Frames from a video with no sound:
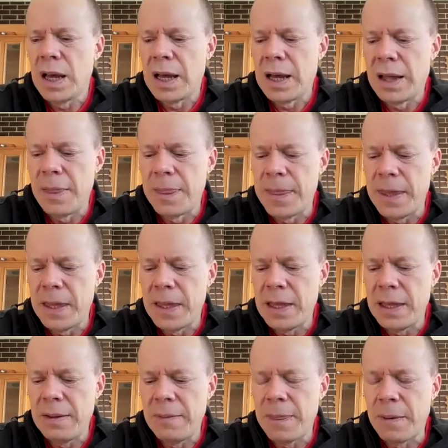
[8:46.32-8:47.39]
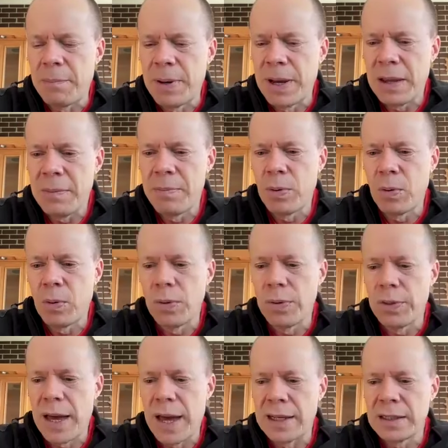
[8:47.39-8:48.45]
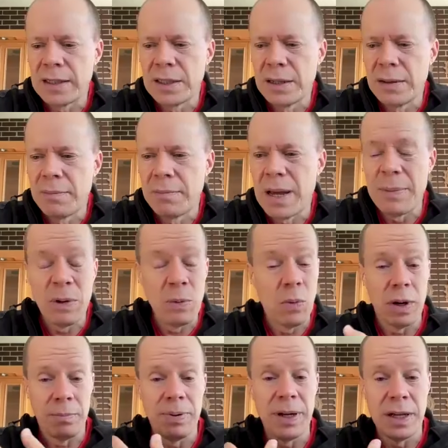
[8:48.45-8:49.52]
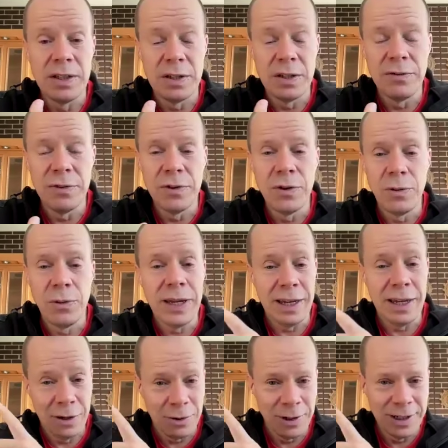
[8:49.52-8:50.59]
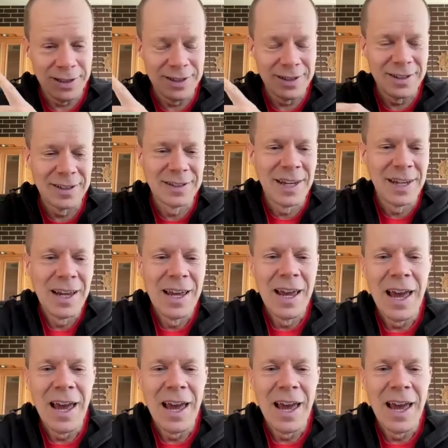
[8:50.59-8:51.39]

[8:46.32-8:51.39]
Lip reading: the people that maybe want a piece of you increases,